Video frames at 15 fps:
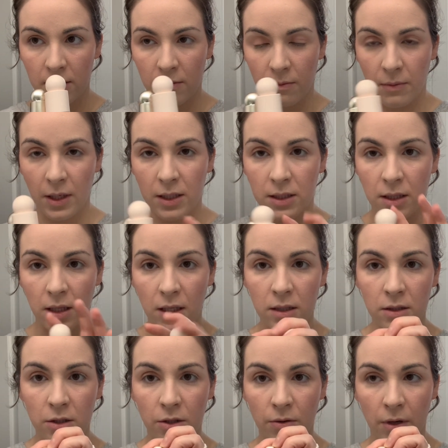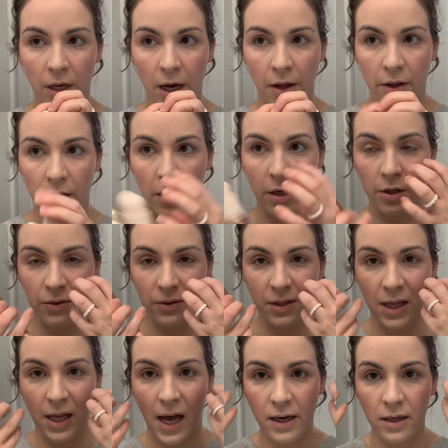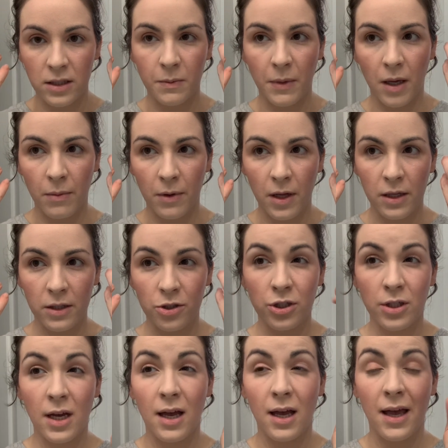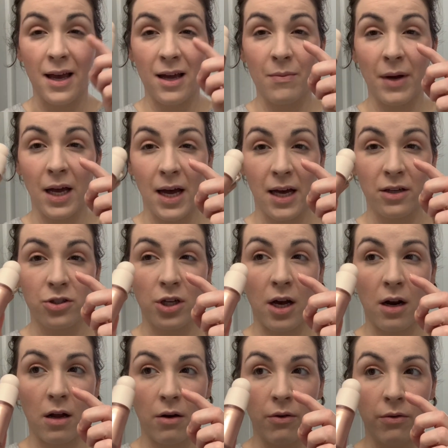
Mix these two together and use that as my blush and my eyeshadow.